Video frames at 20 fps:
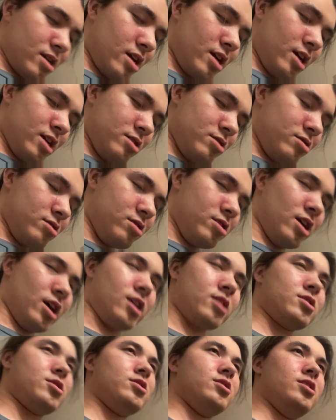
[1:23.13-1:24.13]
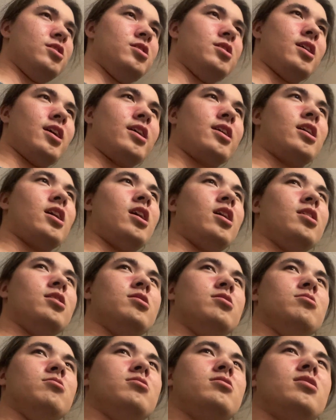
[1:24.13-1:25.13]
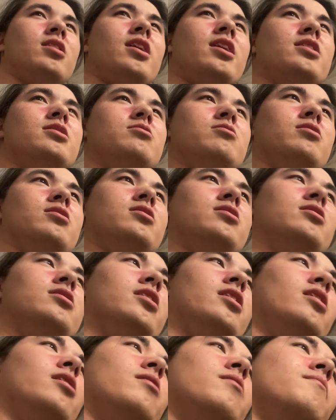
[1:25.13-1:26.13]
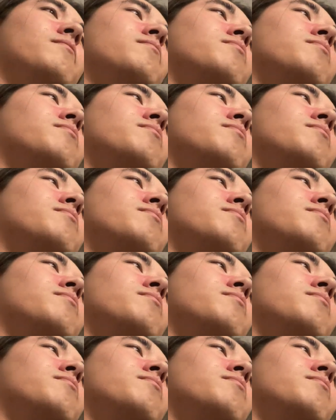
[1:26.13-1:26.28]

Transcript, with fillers: introduction, like all those signs right there.